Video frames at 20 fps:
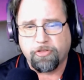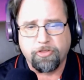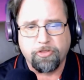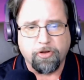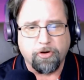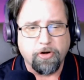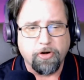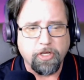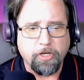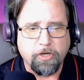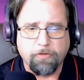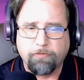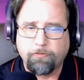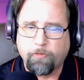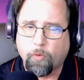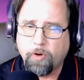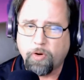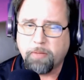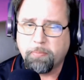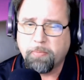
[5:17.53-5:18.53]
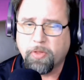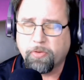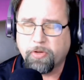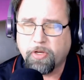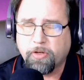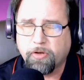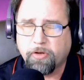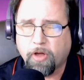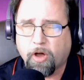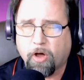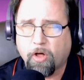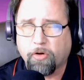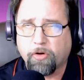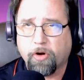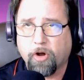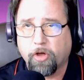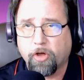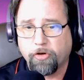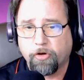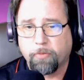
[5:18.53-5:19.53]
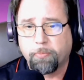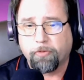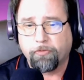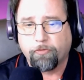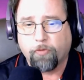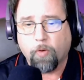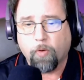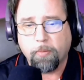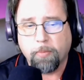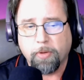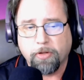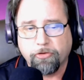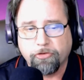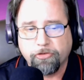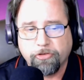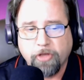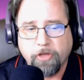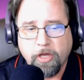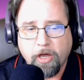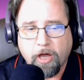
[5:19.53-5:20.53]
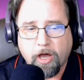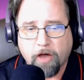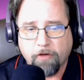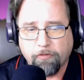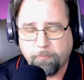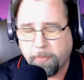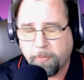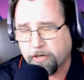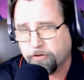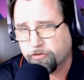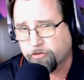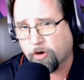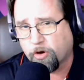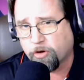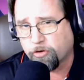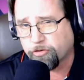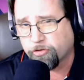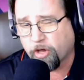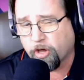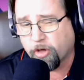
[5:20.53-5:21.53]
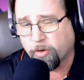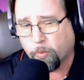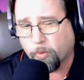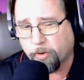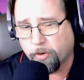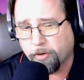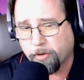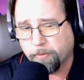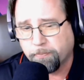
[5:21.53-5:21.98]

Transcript: 30 to 40 million dollar underperformance of Pixar's Onward?